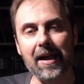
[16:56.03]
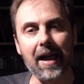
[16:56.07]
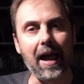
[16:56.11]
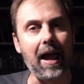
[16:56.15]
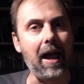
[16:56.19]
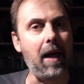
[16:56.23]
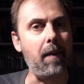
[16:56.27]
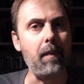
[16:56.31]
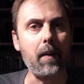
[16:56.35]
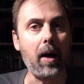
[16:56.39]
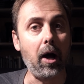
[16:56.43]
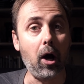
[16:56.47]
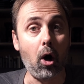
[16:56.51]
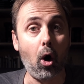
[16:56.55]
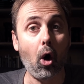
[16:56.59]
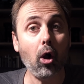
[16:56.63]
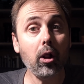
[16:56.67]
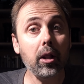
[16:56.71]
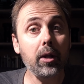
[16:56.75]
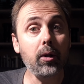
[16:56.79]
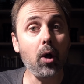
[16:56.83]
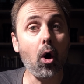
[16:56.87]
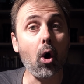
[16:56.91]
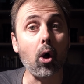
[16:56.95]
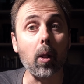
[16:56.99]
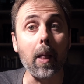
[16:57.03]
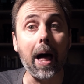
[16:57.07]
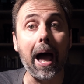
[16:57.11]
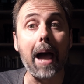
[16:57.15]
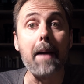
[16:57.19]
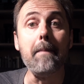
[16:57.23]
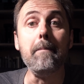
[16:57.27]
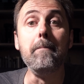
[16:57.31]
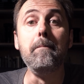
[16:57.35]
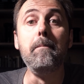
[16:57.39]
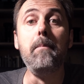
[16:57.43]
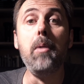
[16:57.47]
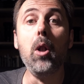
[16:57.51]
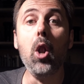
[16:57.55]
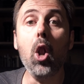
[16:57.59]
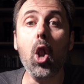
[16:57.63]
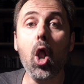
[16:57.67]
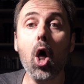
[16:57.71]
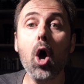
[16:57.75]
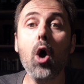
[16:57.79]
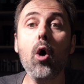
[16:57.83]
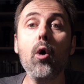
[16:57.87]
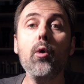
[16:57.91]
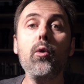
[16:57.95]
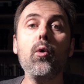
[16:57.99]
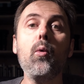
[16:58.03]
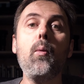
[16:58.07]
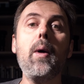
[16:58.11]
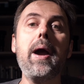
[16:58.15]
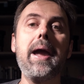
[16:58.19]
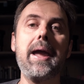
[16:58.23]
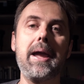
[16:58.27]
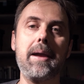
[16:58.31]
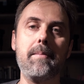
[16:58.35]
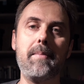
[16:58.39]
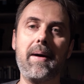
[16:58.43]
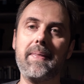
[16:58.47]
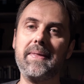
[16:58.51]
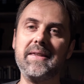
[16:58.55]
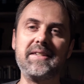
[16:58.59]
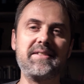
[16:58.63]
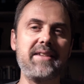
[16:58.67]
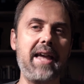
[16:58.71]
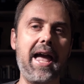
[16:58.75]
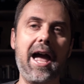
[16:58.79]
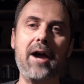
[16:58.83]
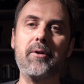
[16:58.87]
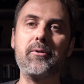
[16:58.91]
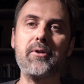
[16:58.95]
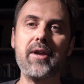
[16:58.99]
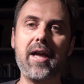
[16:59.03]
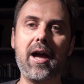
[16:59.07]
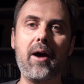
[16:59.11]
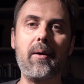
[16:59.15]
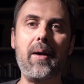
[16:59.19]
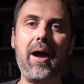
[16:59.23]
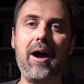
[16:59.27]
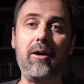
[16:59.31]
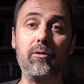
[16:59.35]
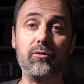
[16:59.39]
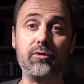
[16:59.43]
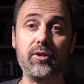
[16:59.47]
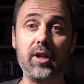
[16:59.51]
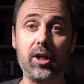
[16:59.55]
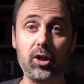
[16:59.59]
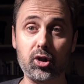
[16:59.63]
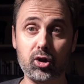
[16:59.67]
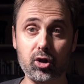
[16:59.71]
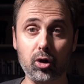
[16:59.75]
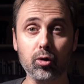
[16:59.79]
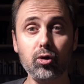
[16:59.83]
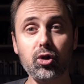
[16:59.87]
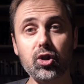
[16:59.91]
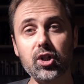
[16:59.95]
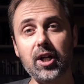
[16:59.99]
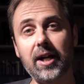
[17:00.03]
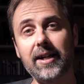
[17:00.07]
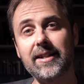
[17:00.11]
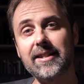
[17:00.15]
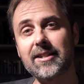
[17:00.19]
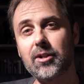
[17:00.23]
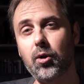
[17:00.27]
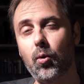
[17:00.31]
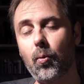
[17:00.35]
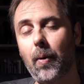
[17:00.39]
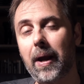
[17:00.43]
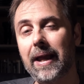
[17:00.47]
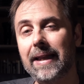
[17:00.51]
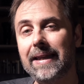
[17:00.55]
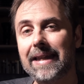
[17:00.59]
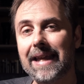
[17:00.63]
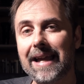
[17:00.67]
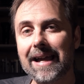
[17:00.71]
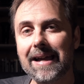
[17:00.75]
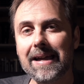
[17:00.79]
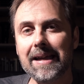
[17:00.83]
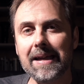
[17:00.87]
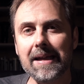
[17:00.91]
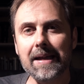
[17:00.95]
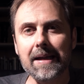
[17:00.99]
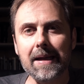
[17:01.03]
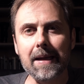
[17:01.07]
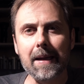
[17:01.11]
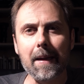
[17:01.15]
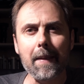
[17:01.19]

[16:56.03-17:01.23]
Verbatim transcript: And all in all, I'm blown away by this area around uh, Sočo in Slovenia.